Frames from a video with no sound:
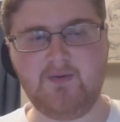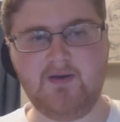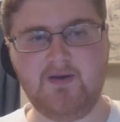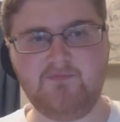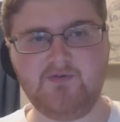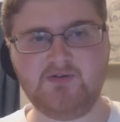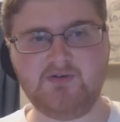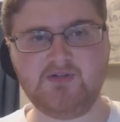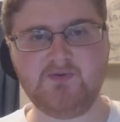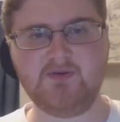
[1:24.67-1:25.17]
You
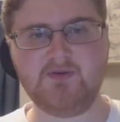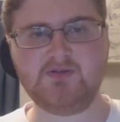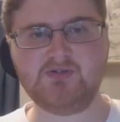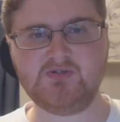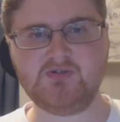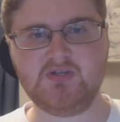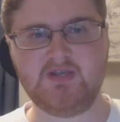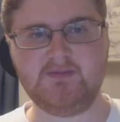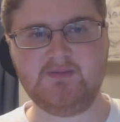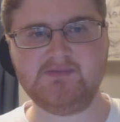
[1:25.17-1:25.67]
have your two
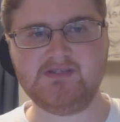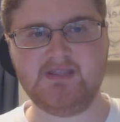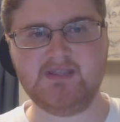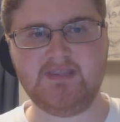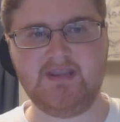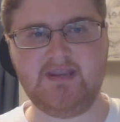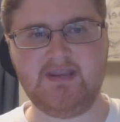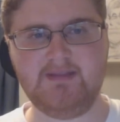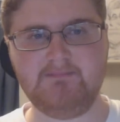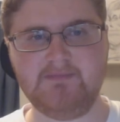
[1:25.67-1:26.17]
extremes,
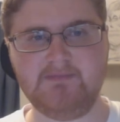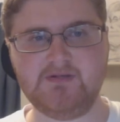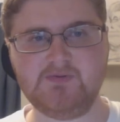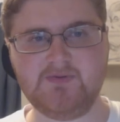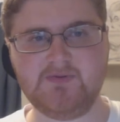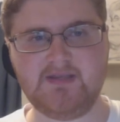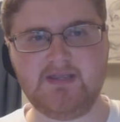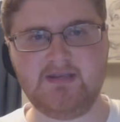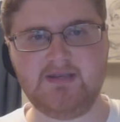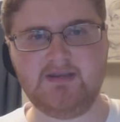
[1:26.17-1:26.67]
and then in
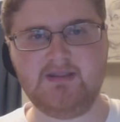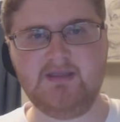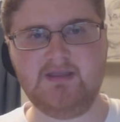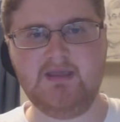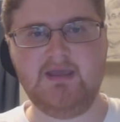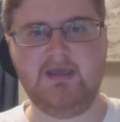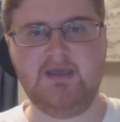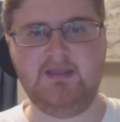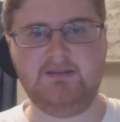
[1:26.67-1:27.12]
between,